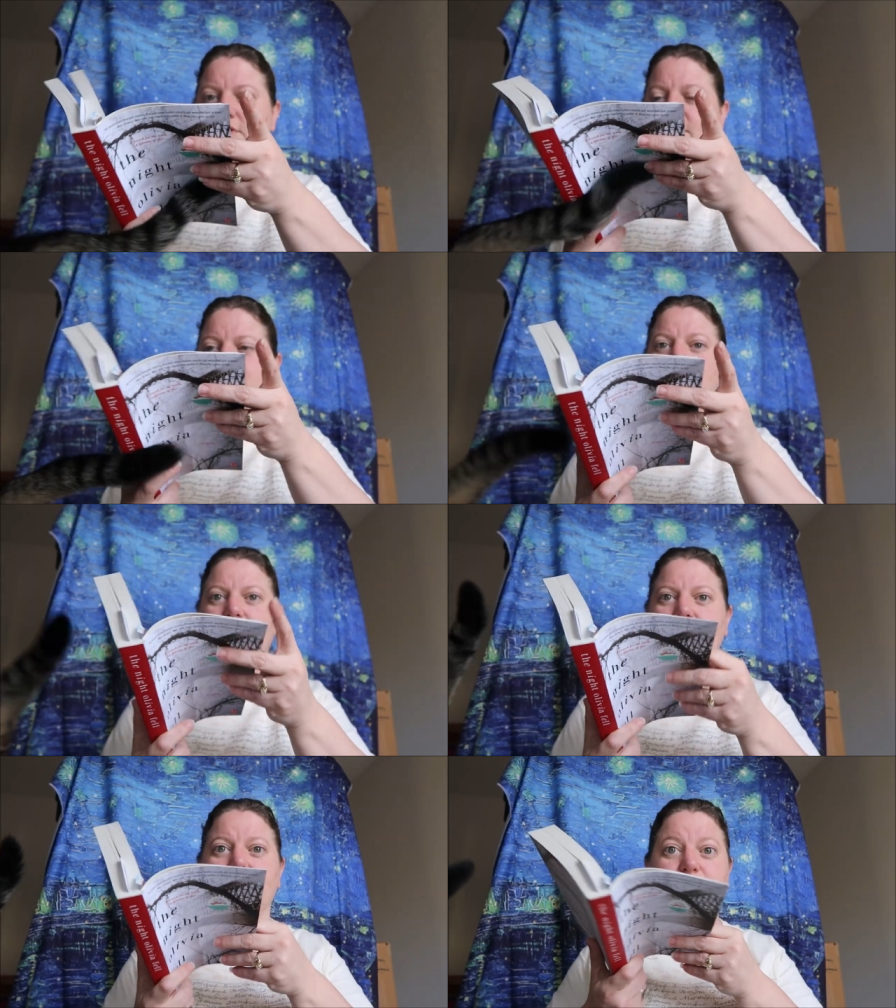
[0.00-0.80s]
Yeah,
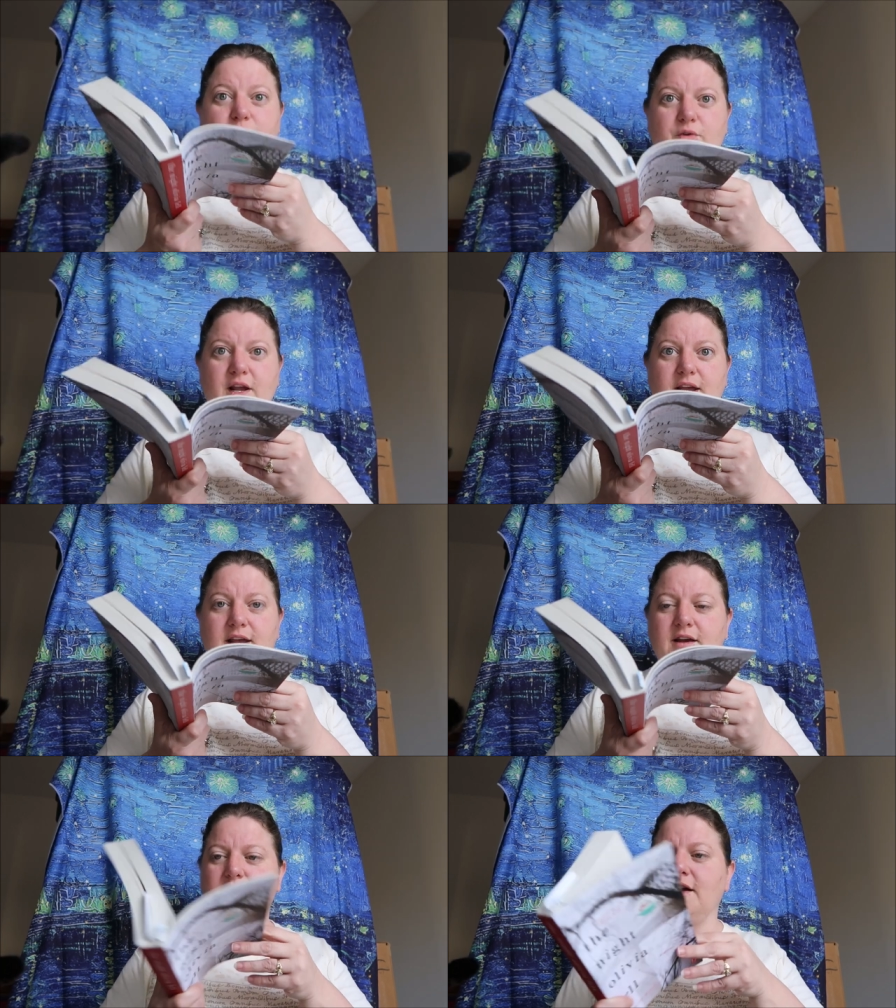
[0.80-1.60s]

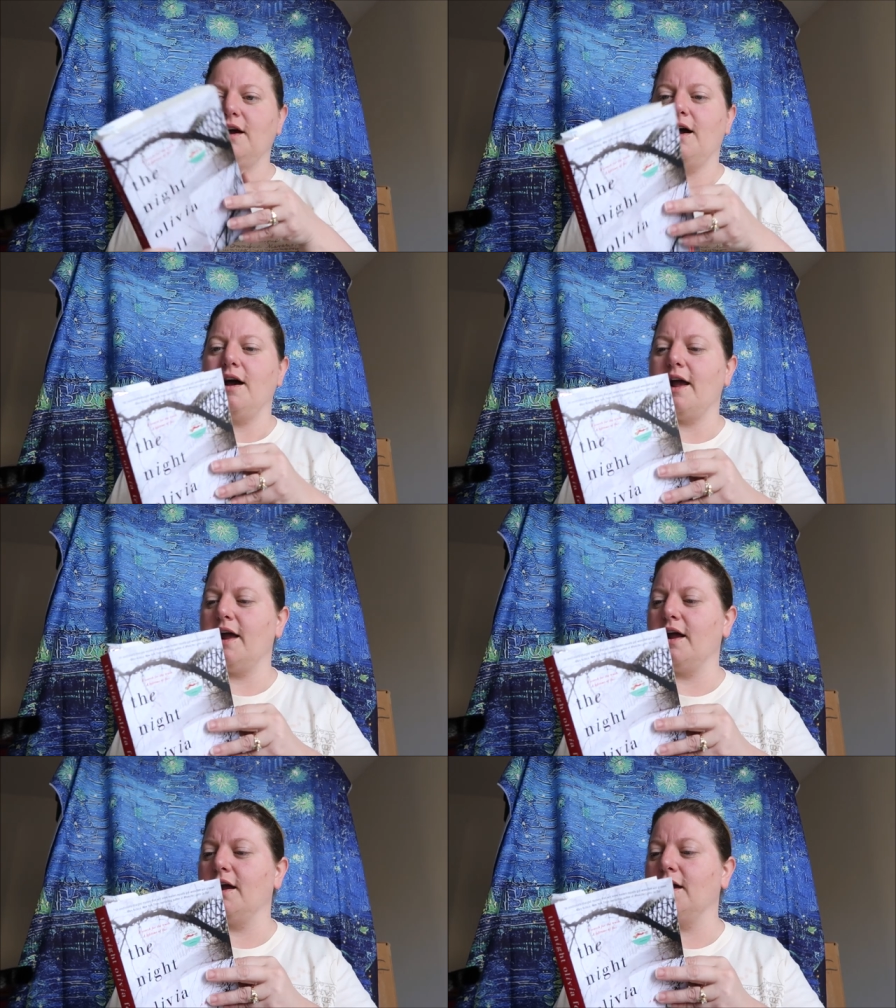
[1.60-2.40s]
23.
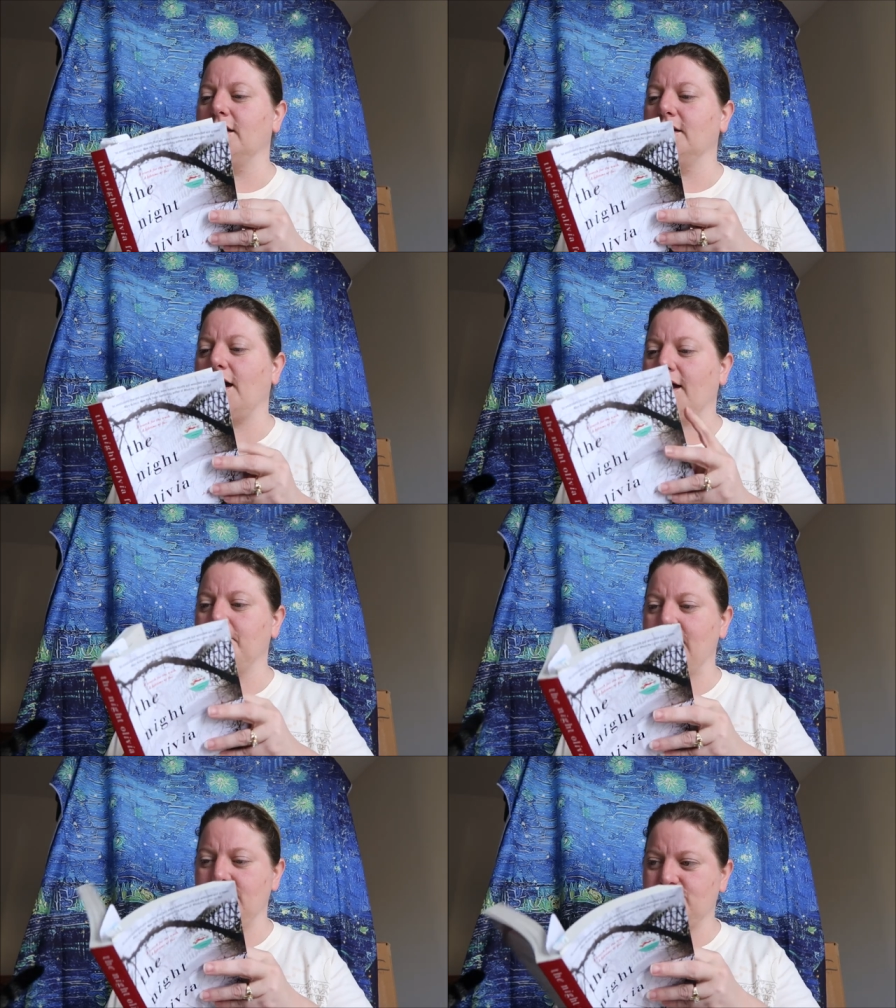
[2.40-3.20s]
And I
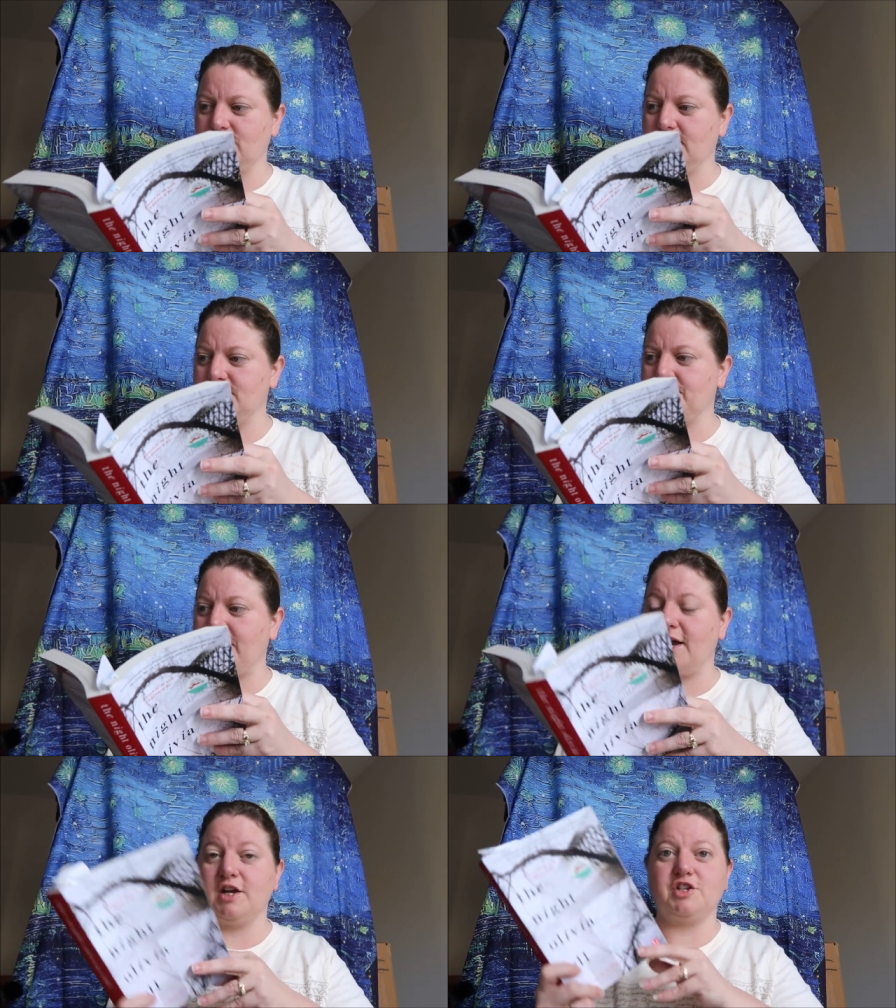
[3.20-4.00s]
managed to get to
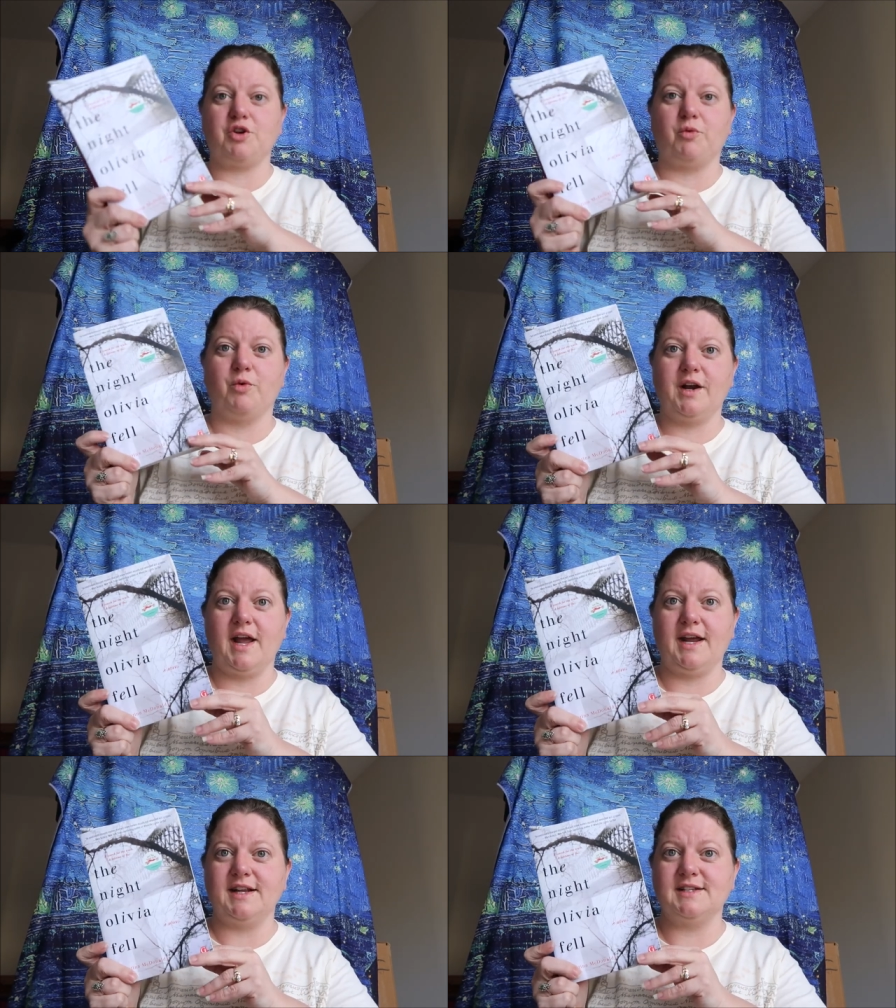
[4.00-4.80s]
page
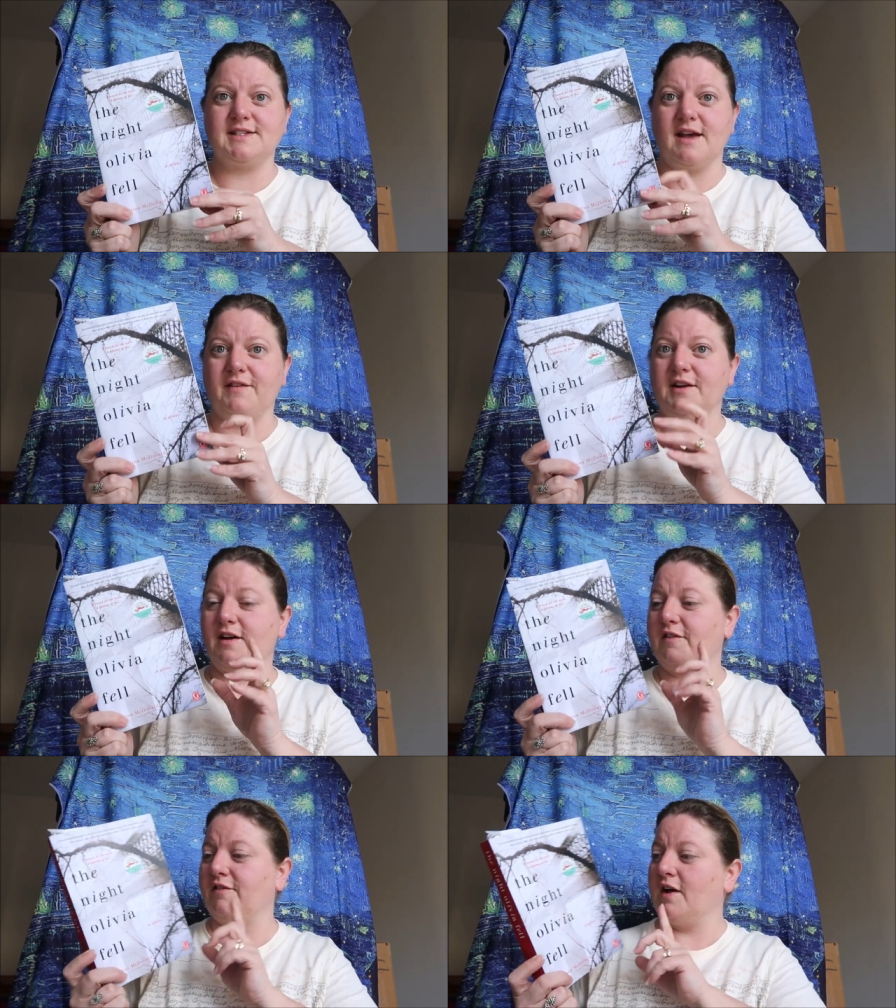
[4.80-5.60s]
187
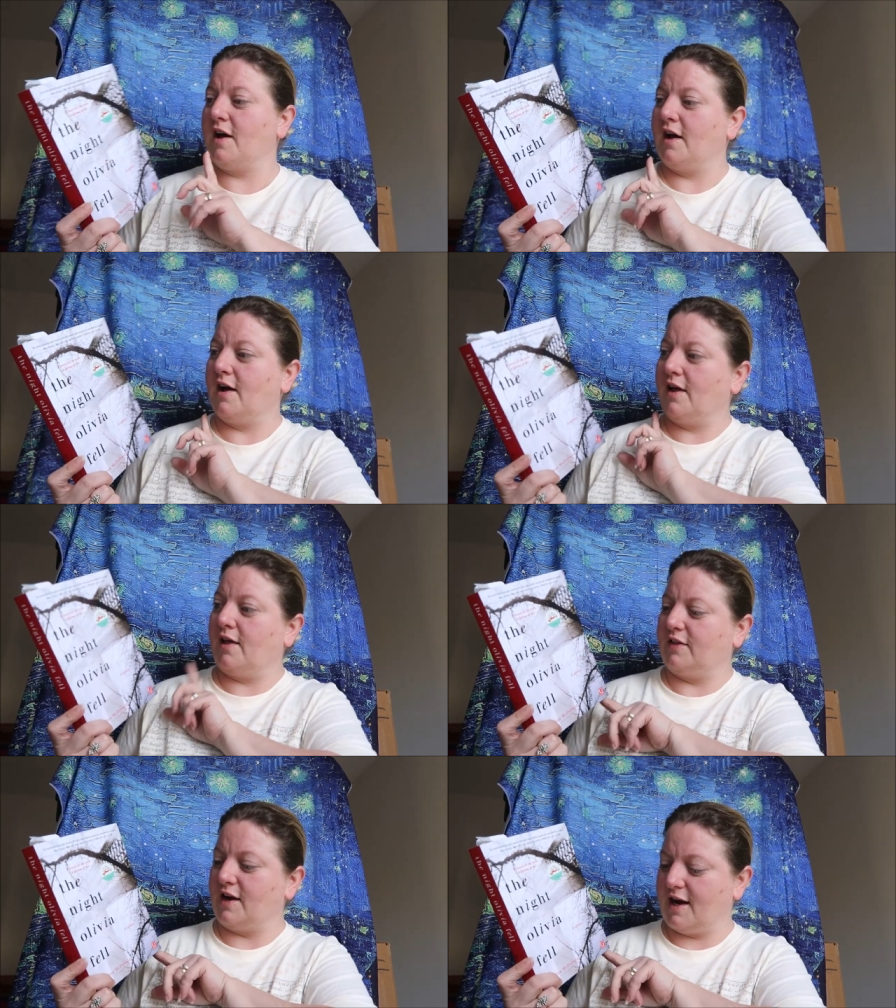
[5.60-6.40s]
of The